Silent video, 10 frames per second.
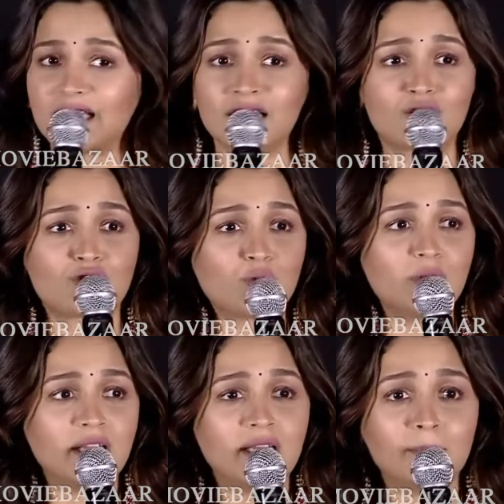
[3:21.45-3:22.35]
he's
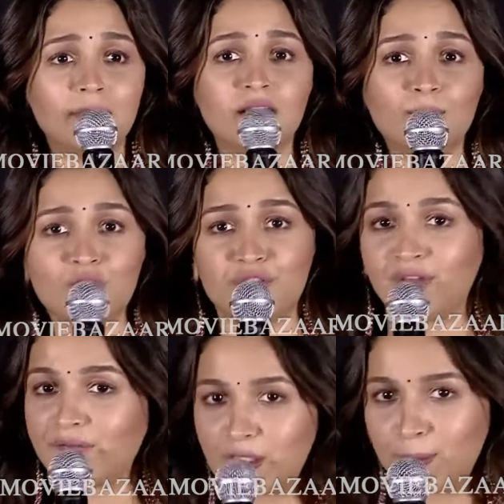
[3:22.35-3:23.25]
truly been the most
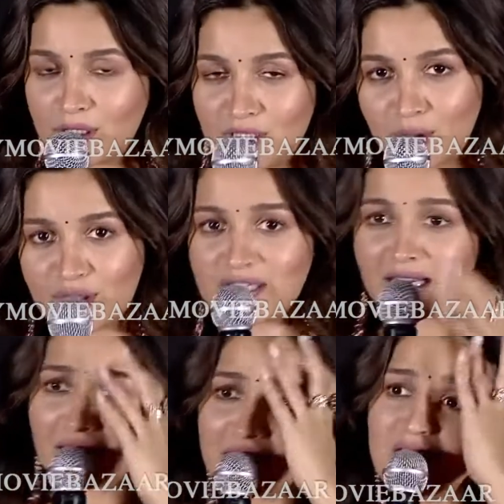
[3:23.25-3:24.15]
favorite person on set.